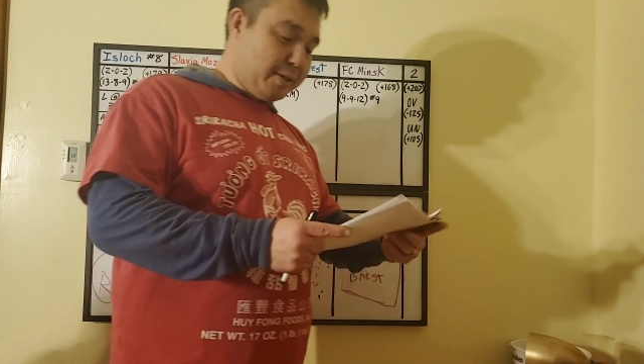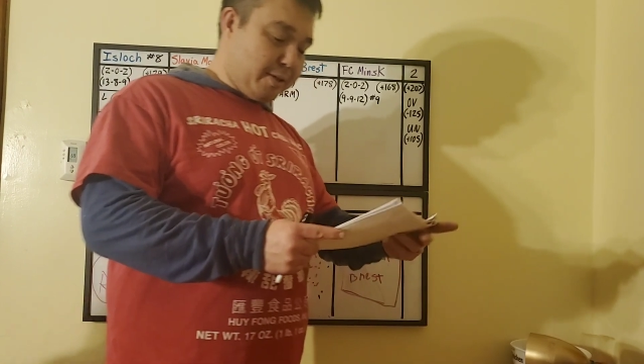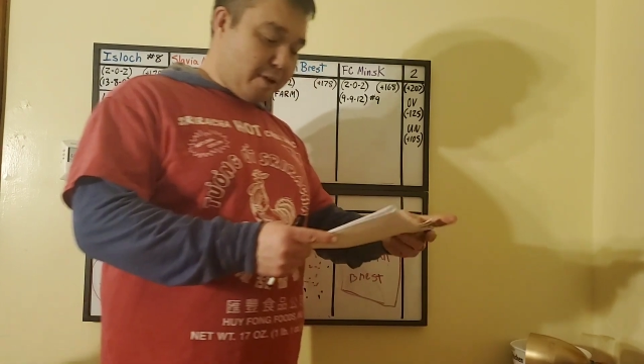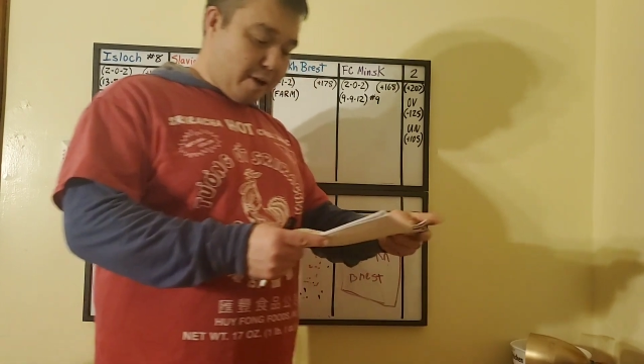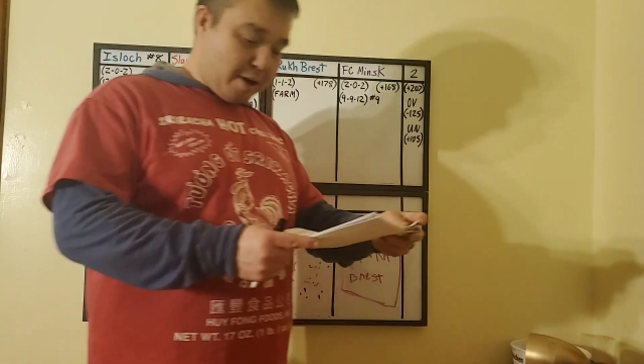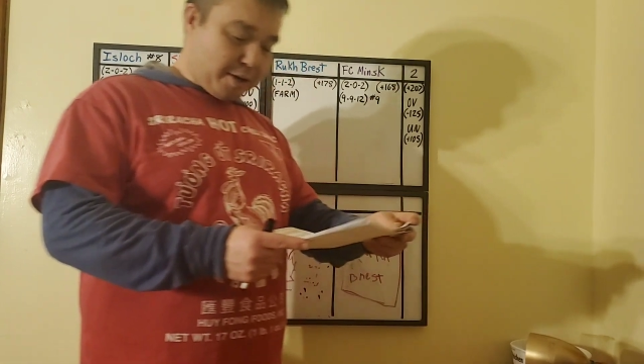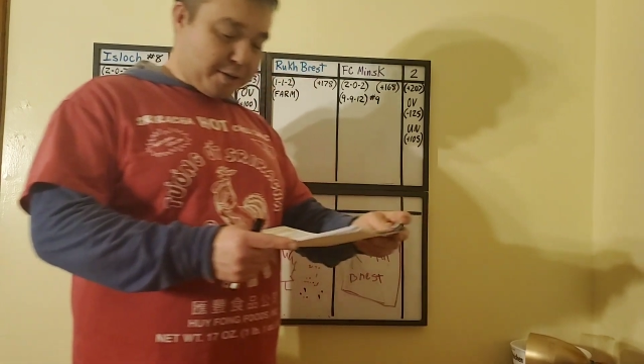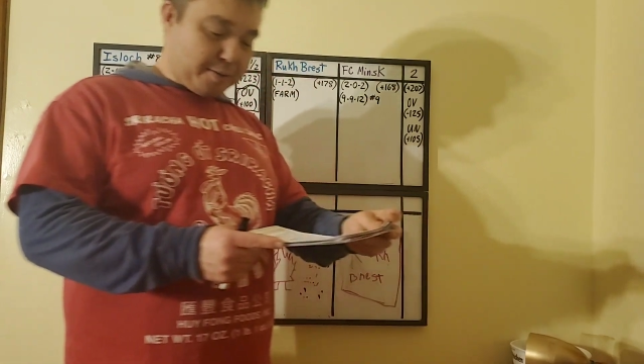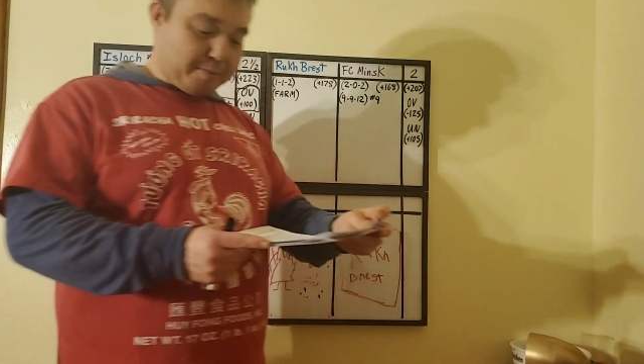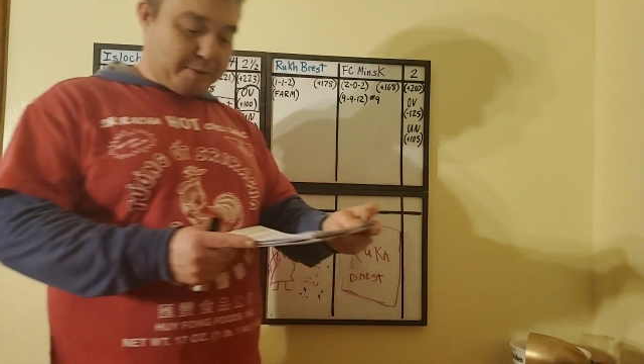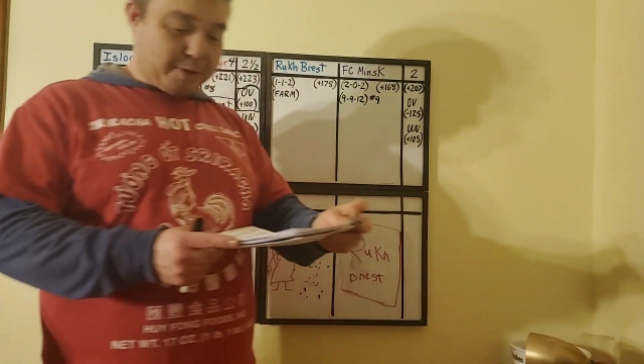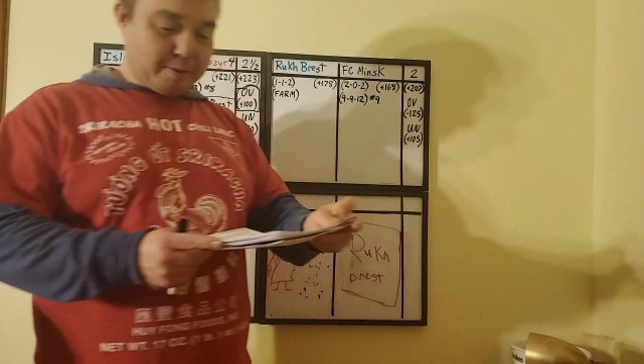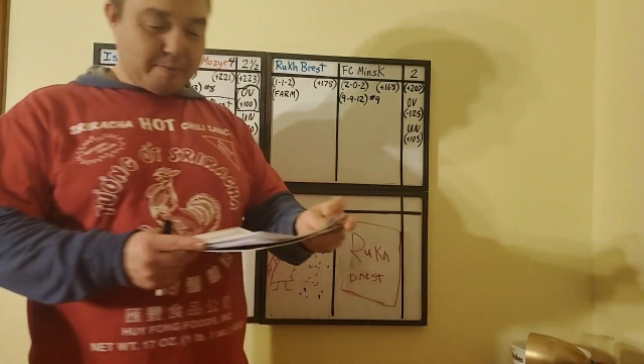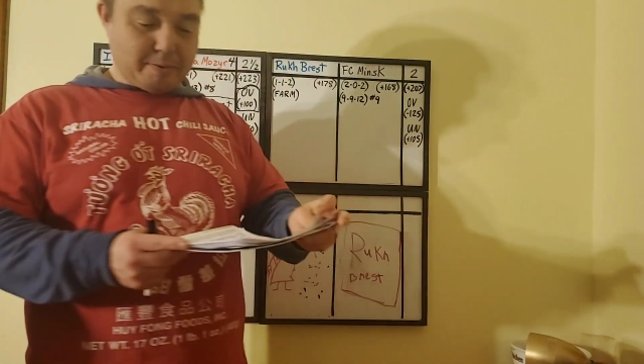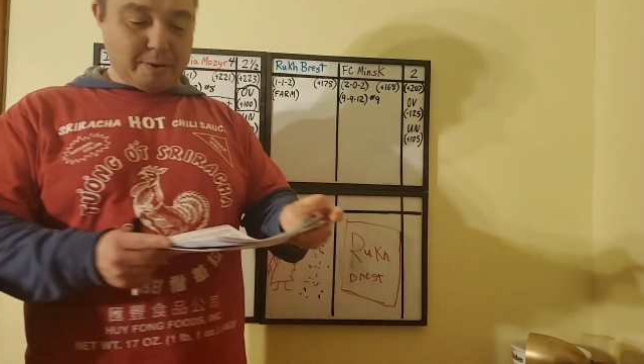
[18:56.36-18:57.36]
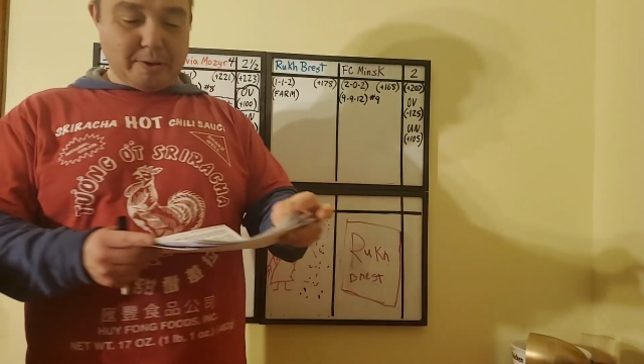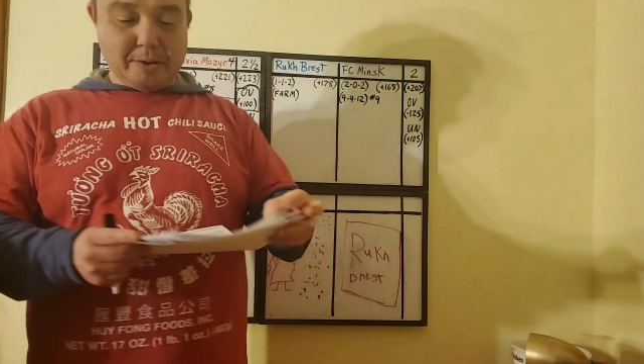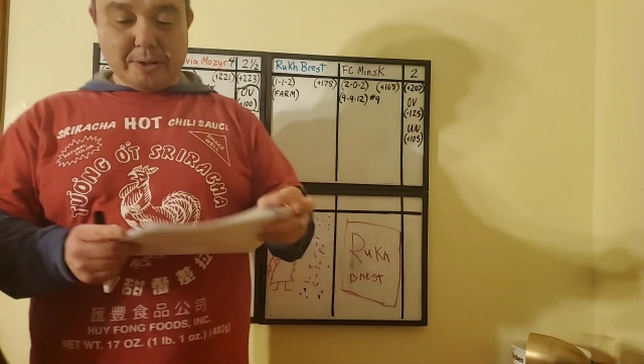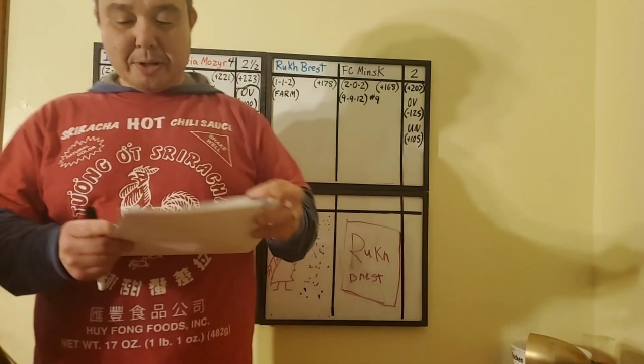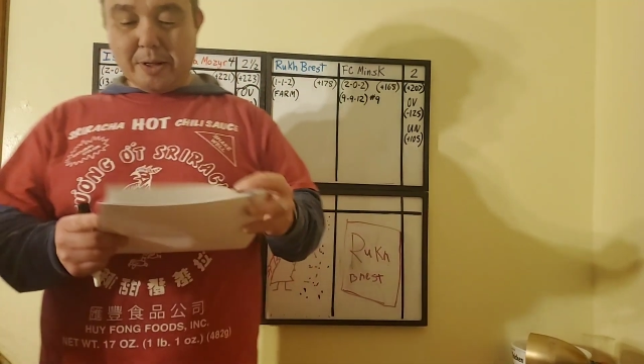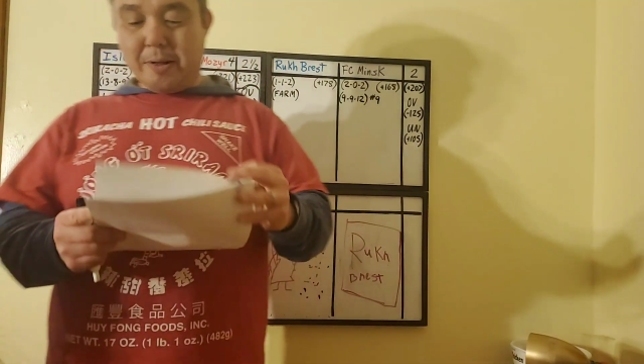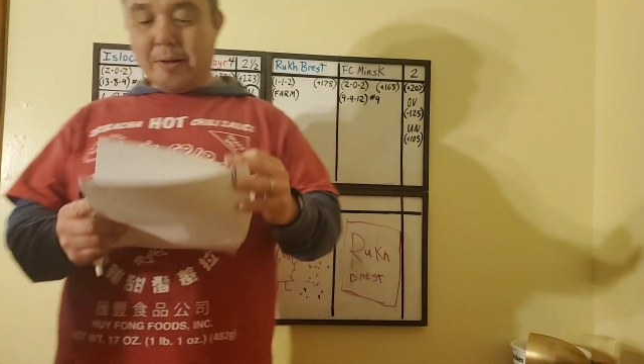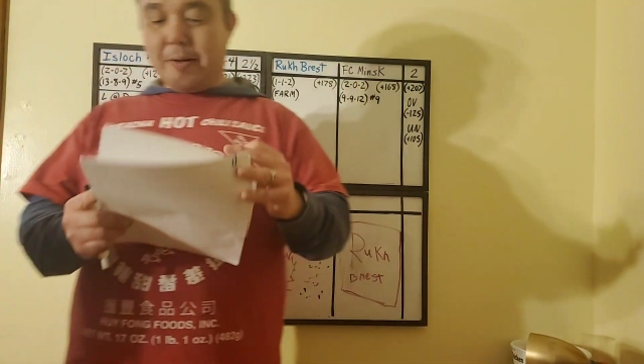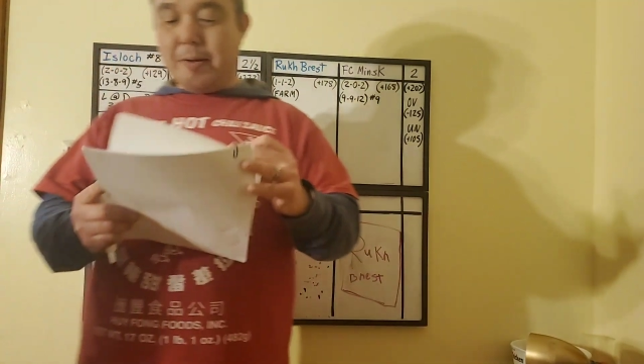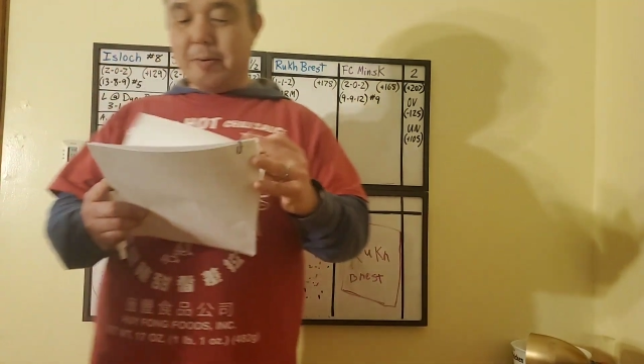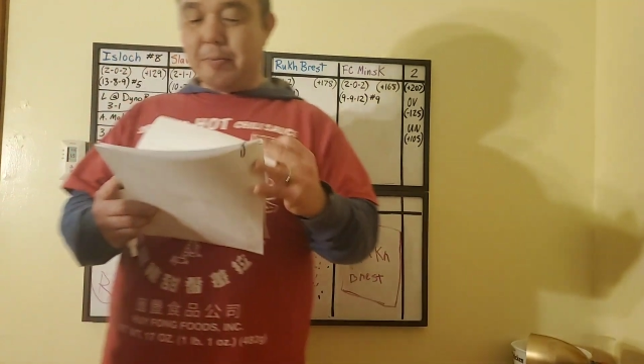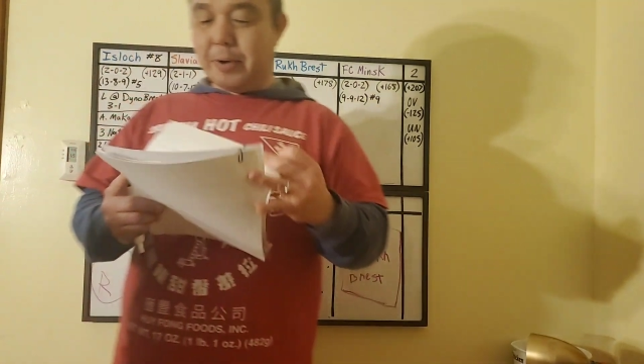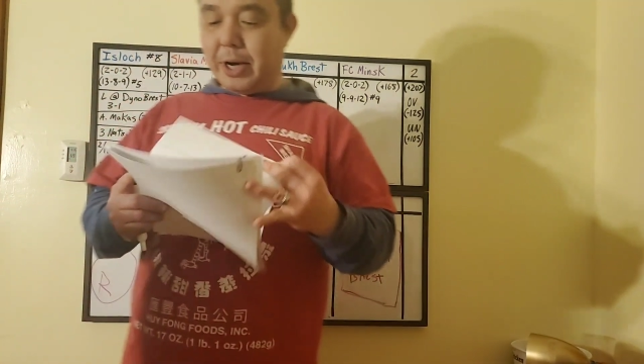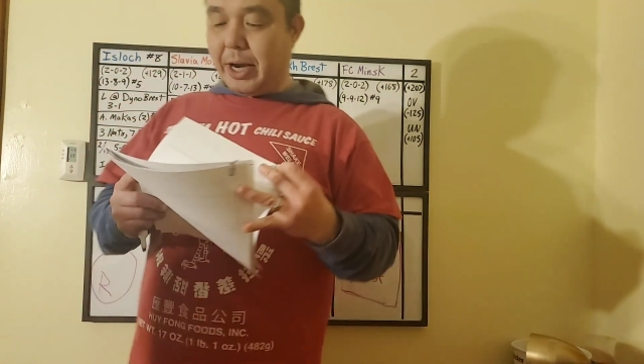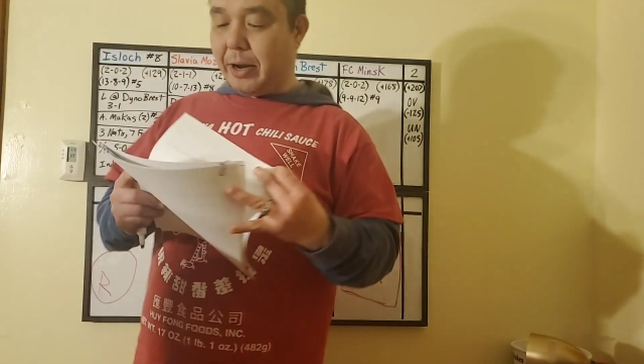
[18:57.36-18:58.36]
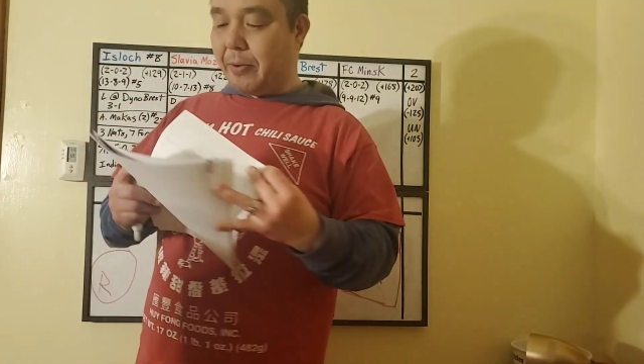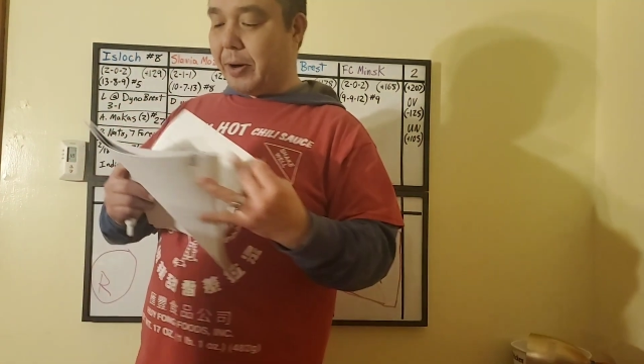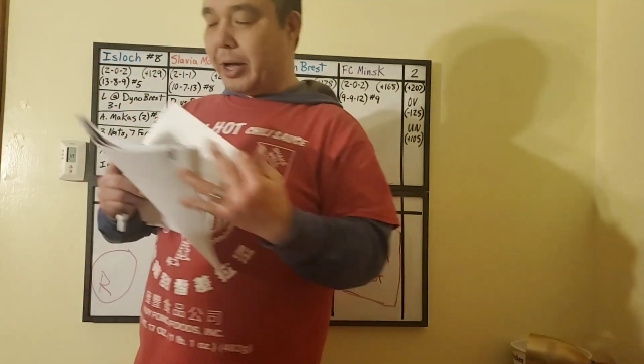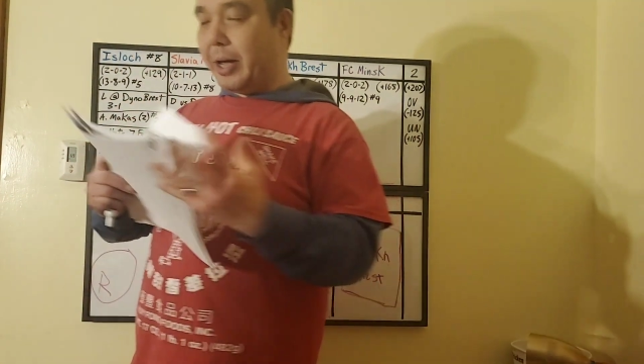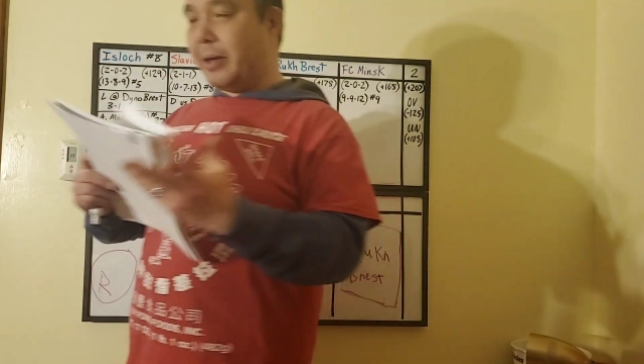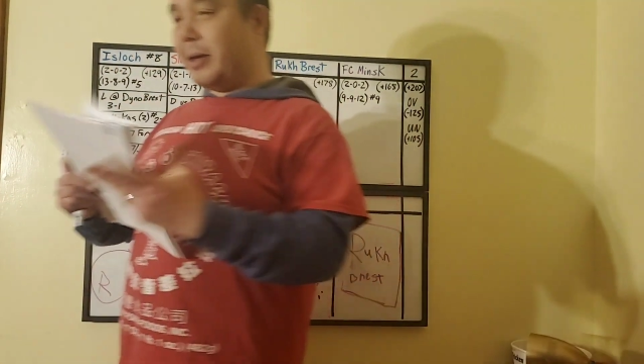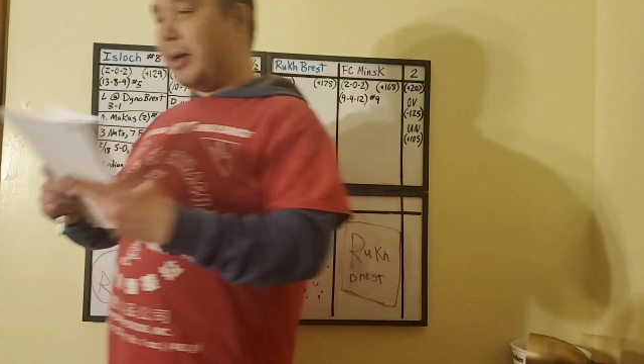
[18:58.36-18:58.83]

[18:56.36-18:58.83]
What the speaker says: an awesome symbol. But anyway,